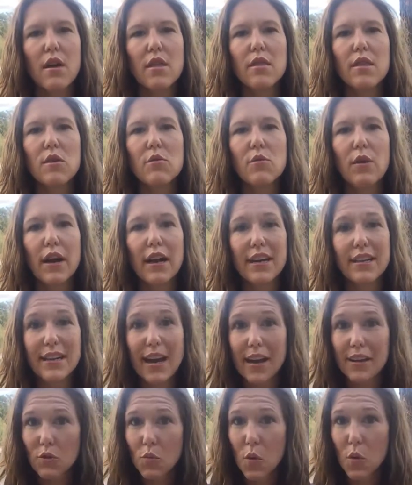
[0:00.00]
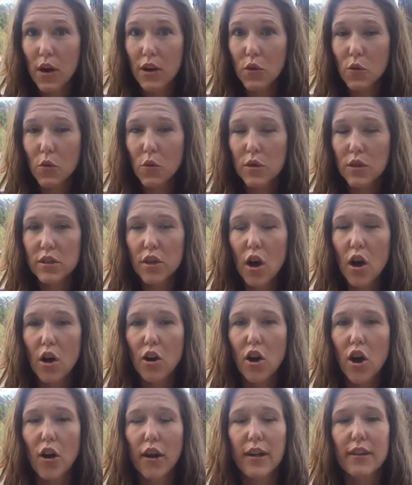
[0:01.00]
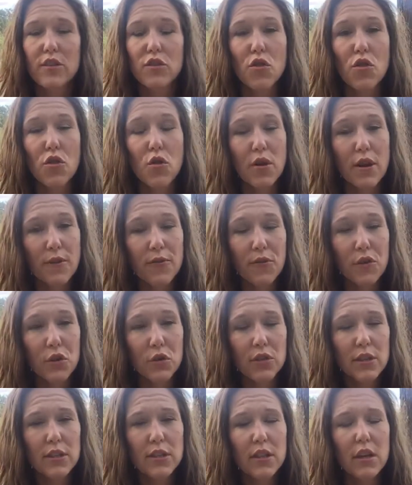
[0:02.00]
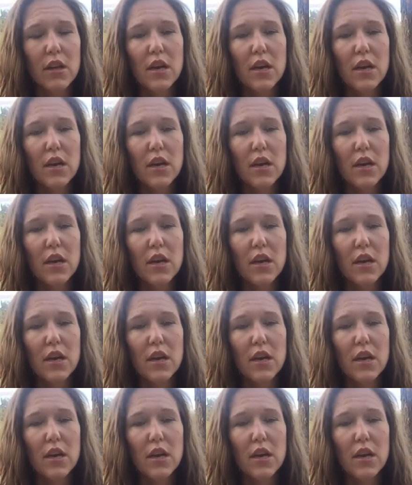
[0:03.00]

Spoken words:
the writing task 1 course on August the 31st,